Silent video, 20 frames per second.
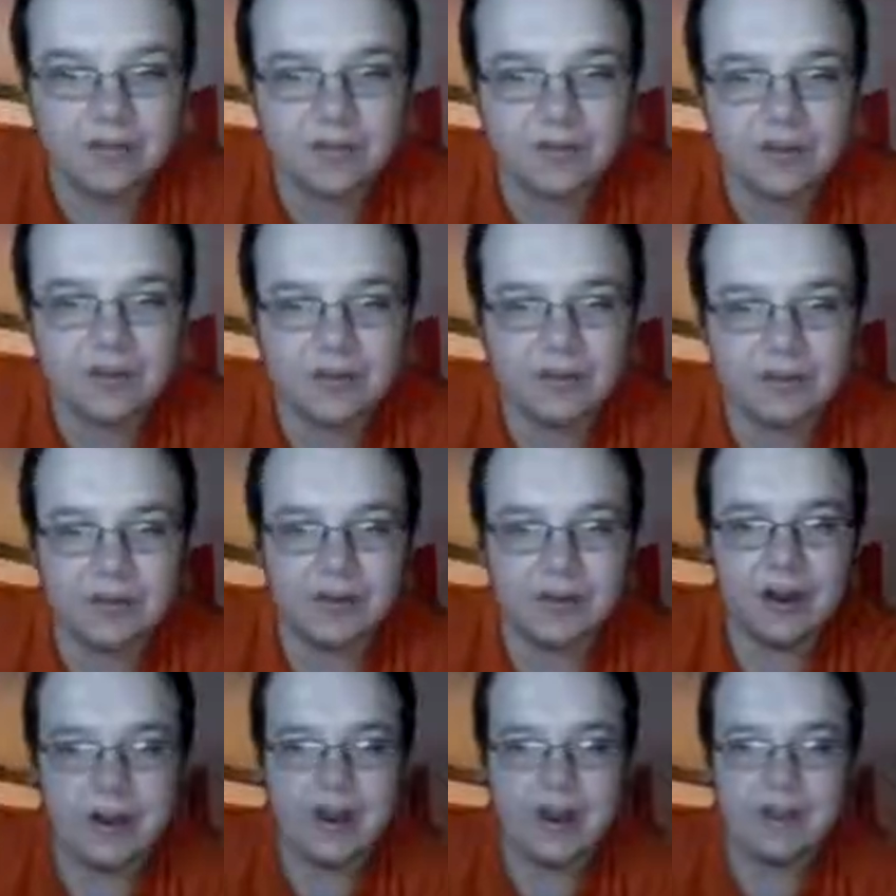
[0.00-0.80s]
us on the
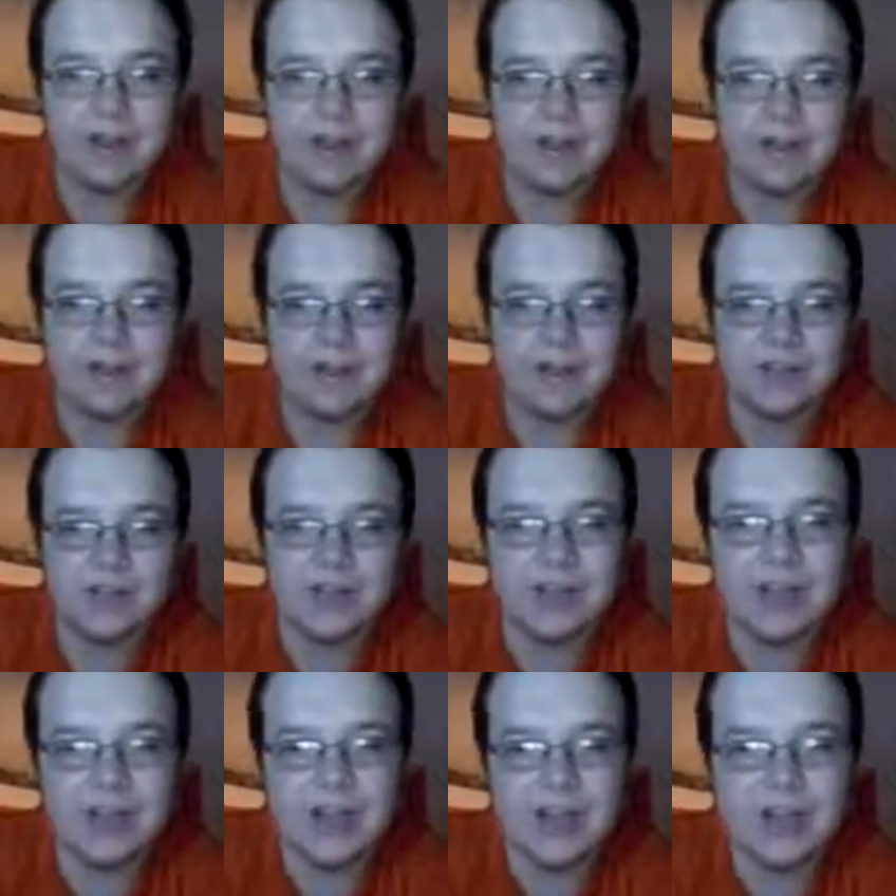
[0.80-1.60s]
ground. Let's get a
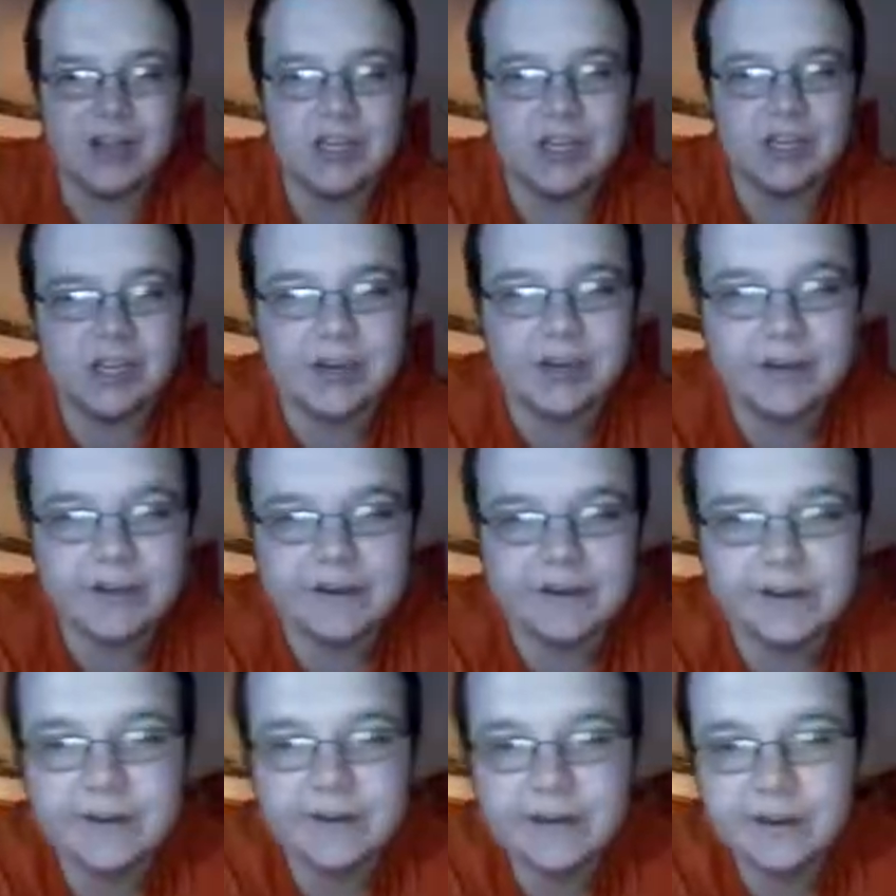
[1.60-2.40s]
change here.